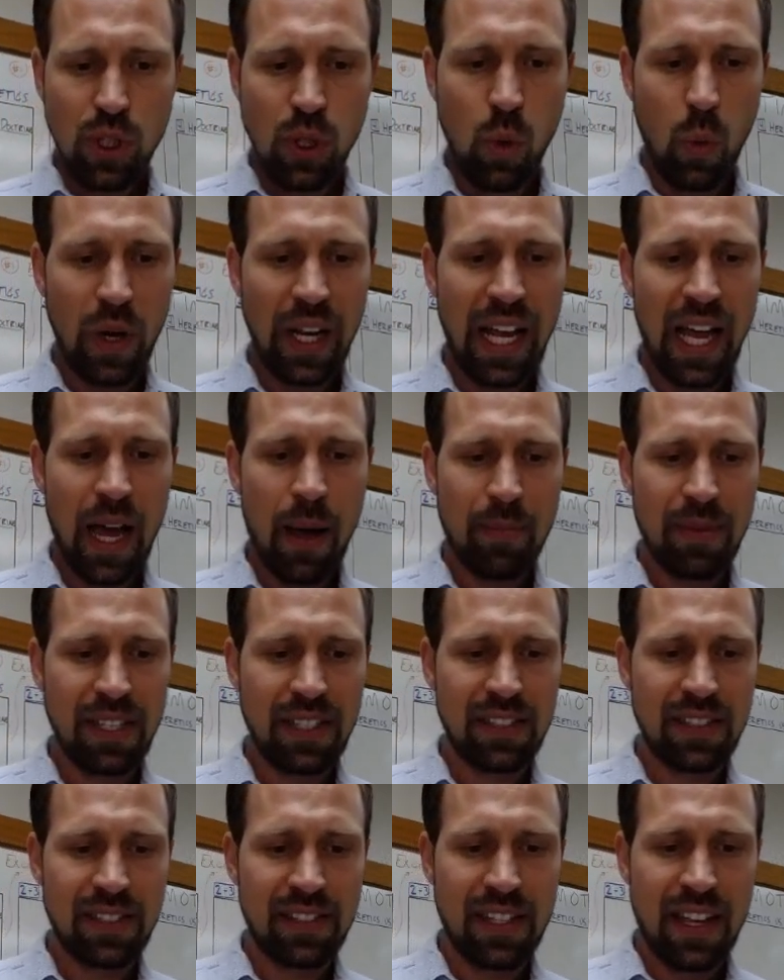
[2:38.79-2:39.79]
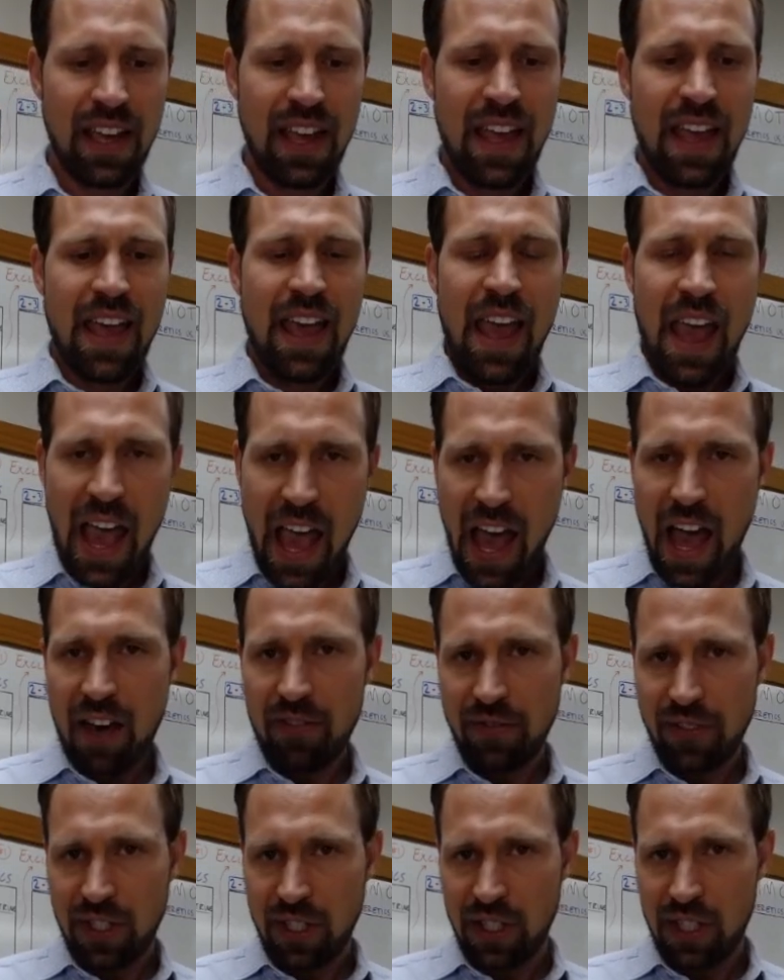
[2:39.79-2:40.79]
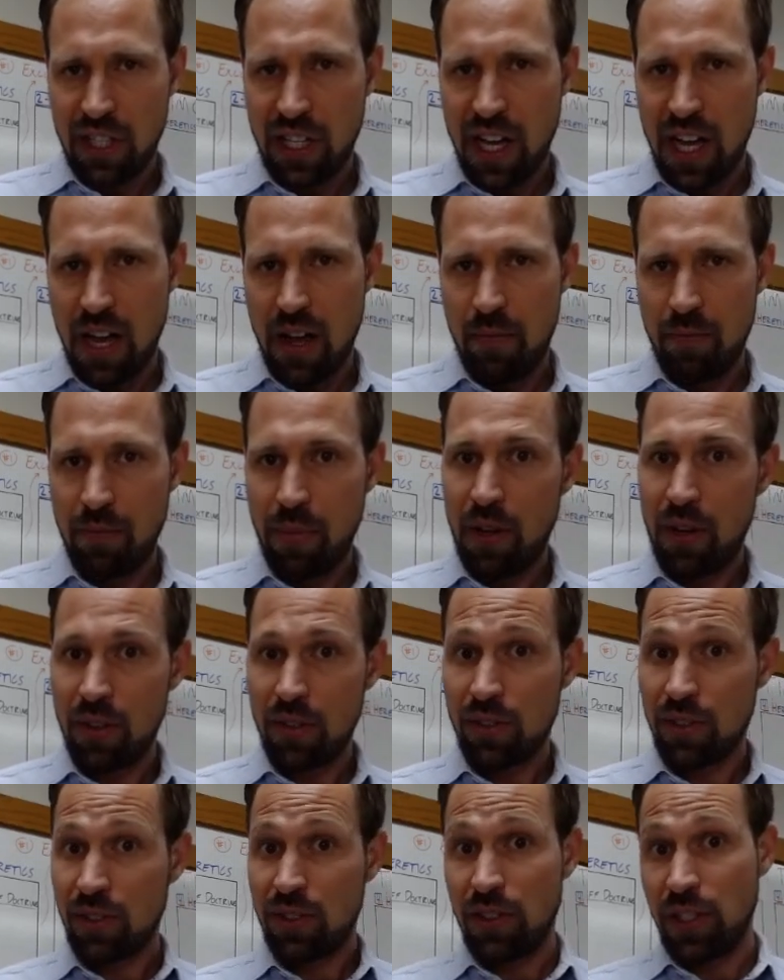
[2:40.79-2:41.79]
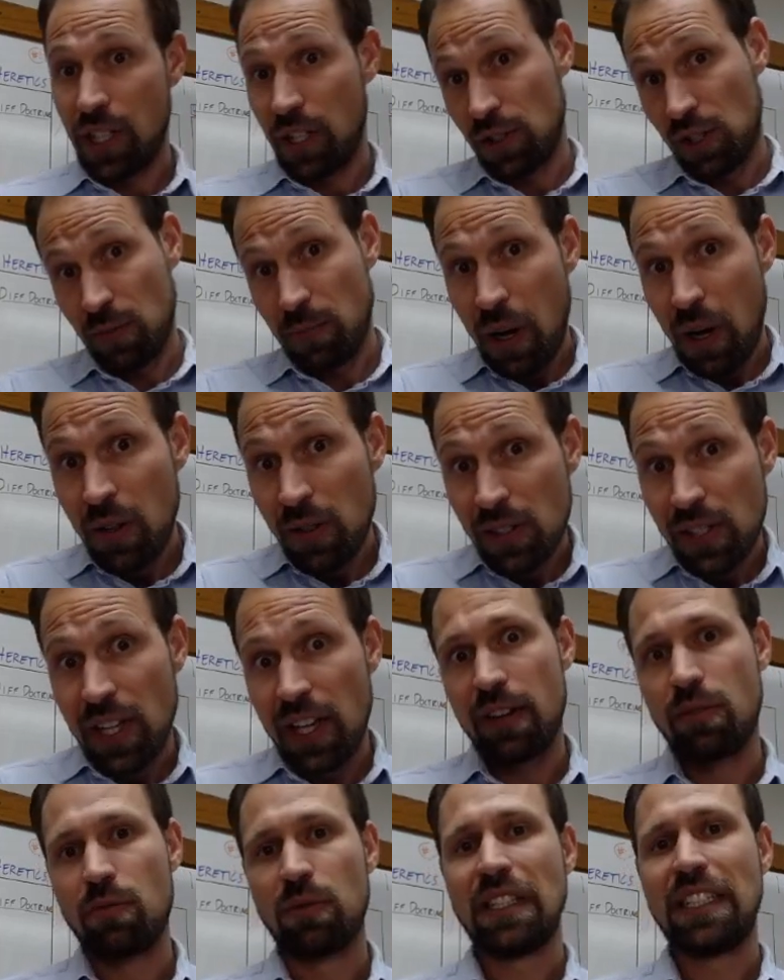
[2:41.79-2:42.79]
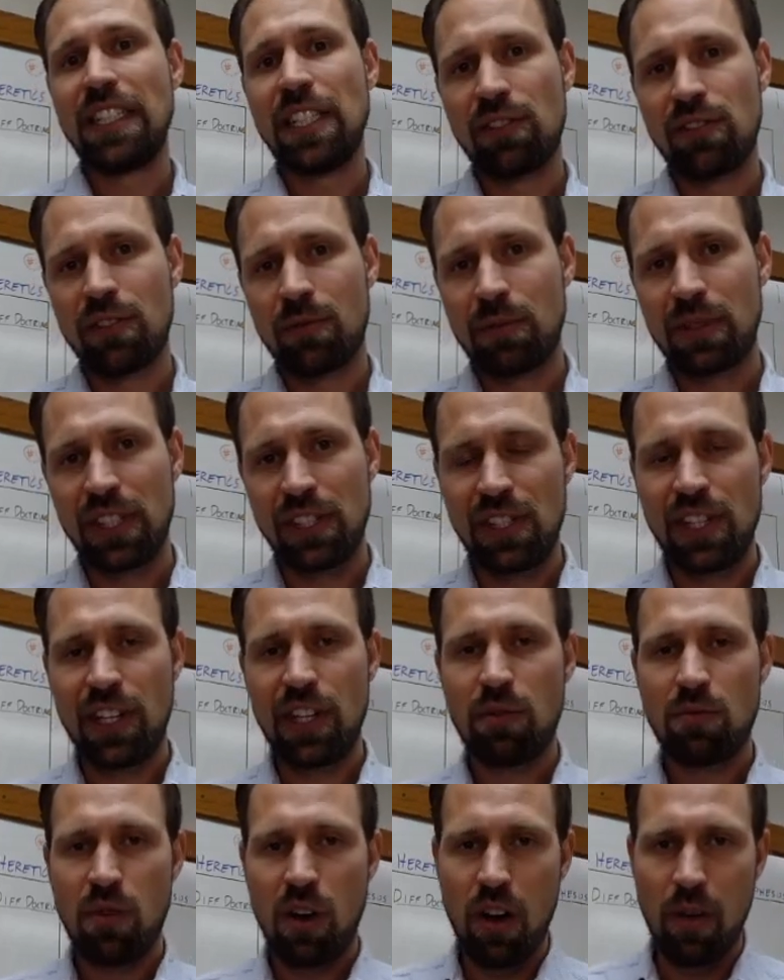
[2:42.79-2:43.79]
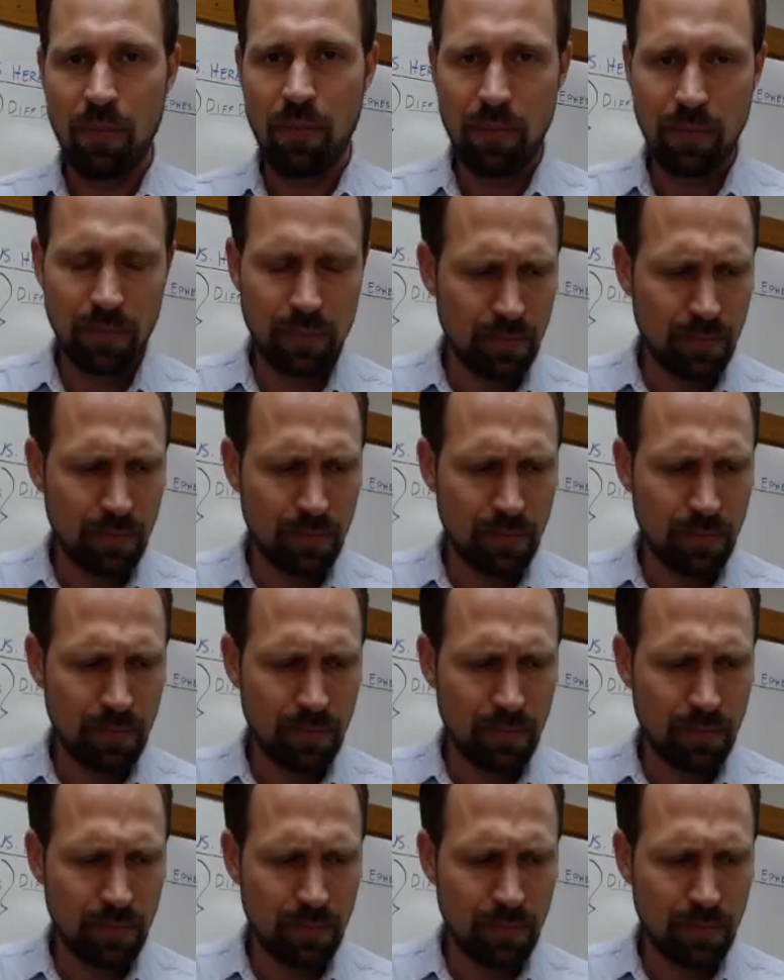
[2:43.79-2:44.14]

What happens after Paul's, supposed release from prison in Rome?